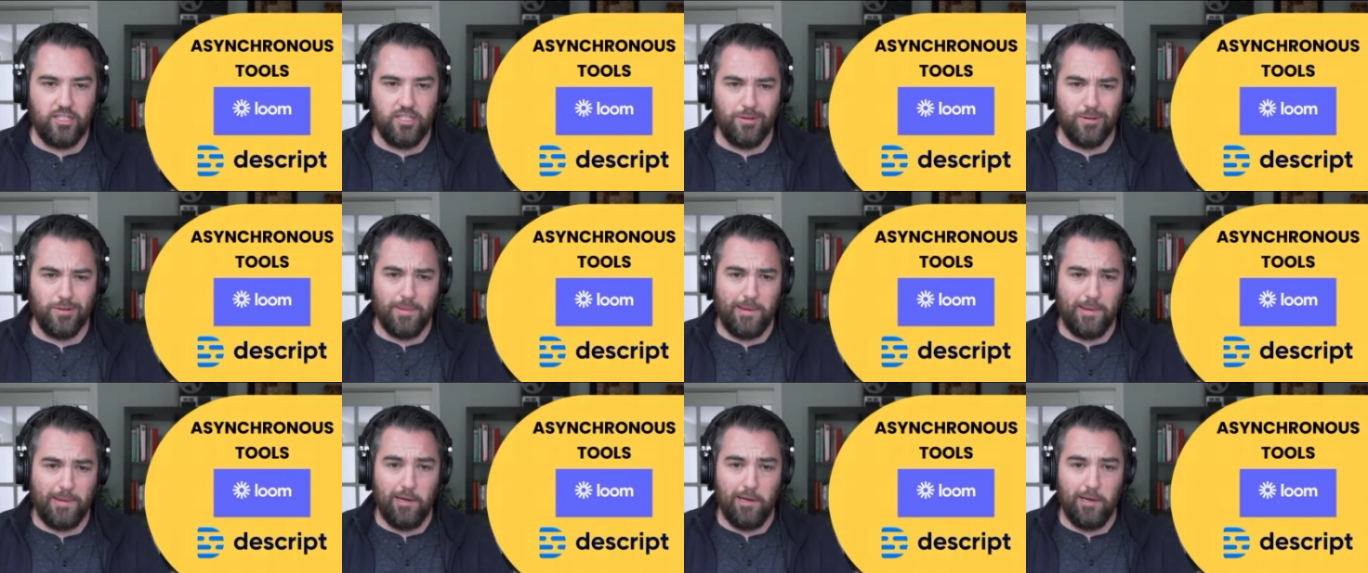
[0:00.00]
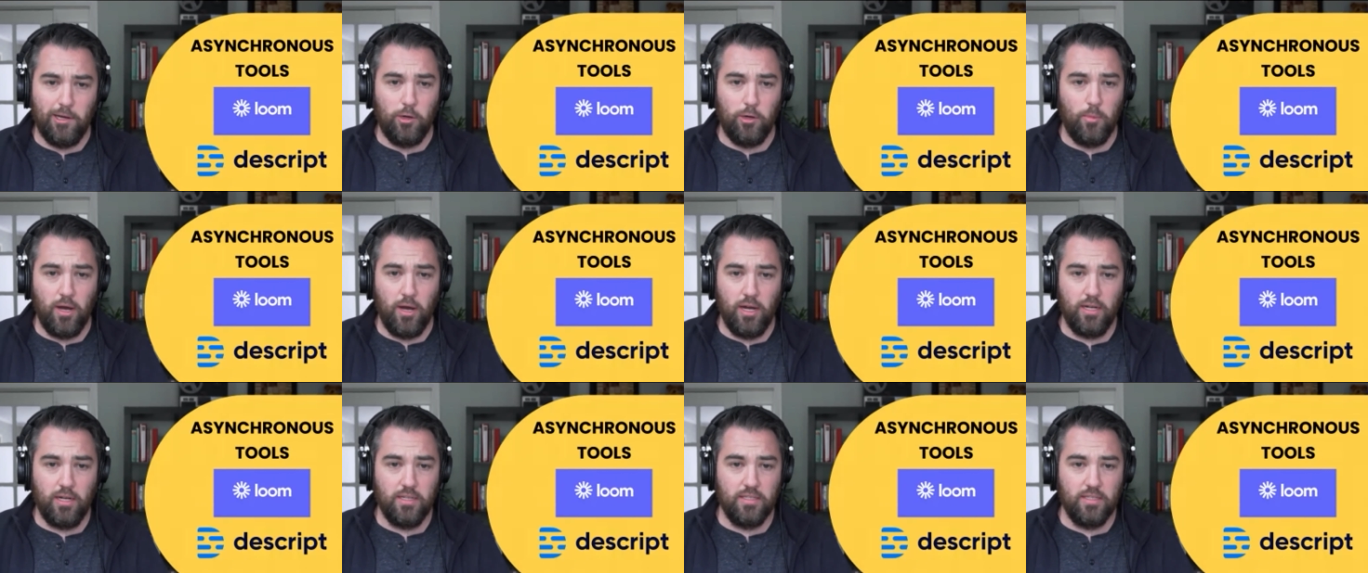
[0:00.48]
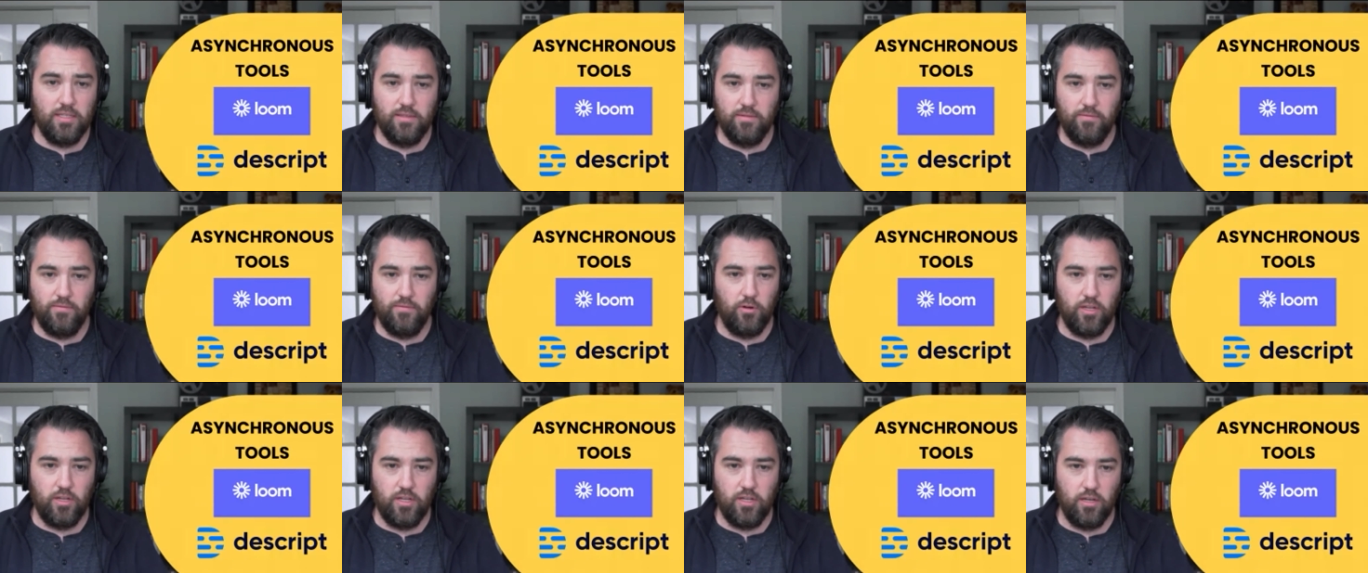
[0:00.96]
and it was about 100 bucks
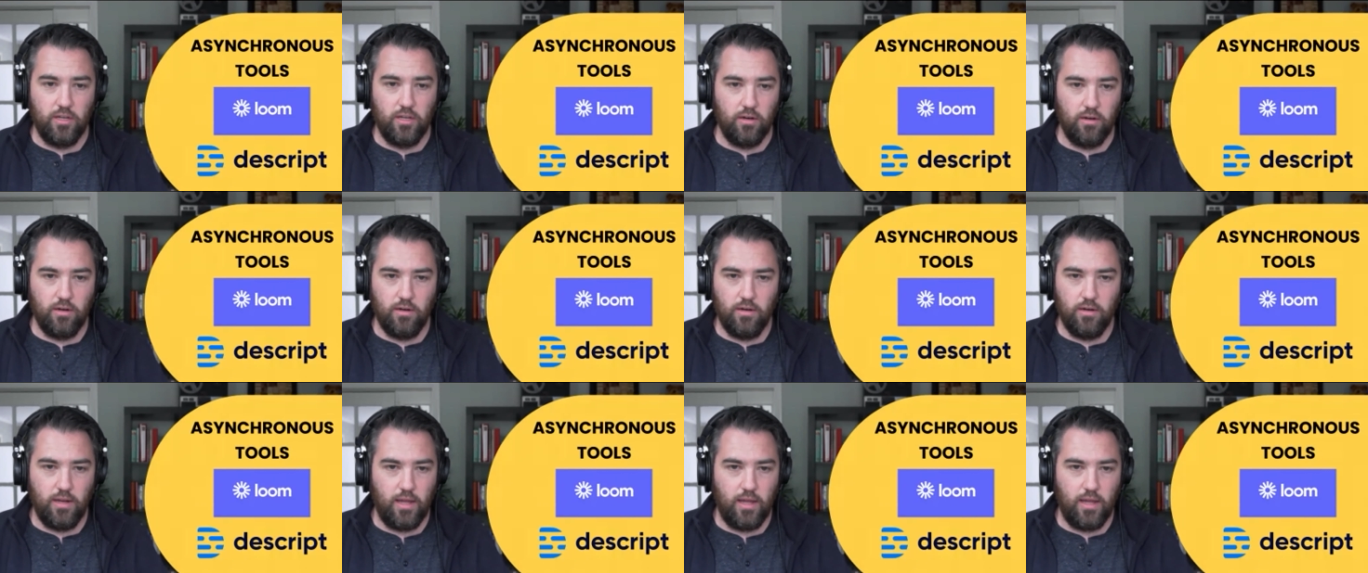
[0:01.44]
for a year,